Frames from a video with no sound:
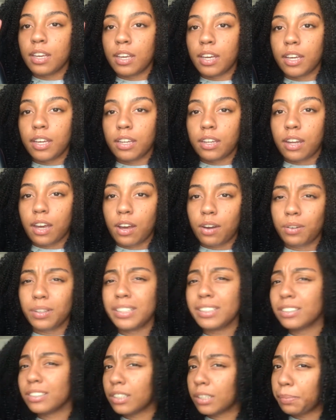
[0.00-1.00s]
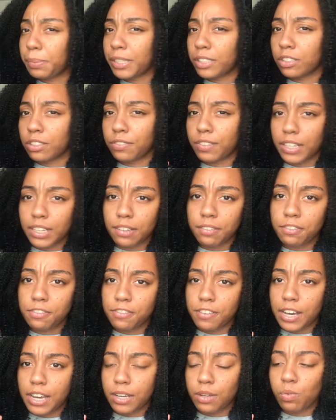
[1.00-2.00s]
And I'll insert a picture if I can
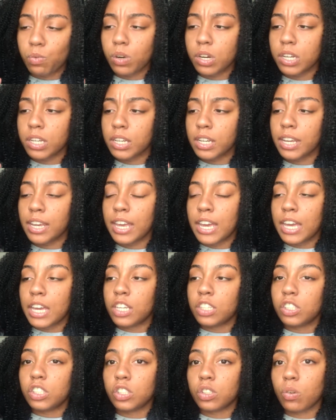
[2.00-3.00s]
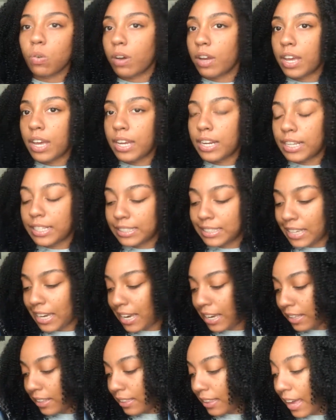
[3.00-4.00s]
find one. Just go ahead and
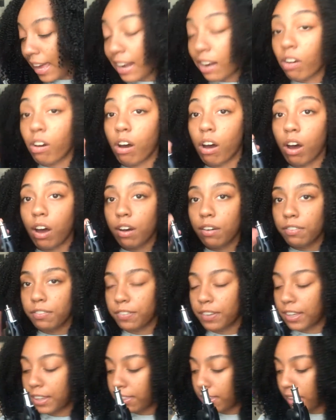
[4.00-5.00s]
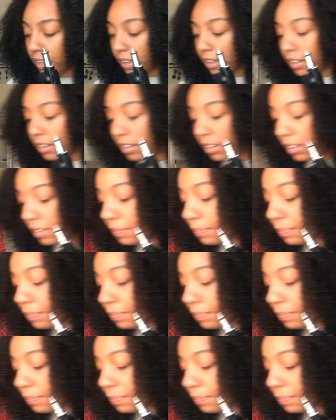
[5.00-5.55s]
take that off, and then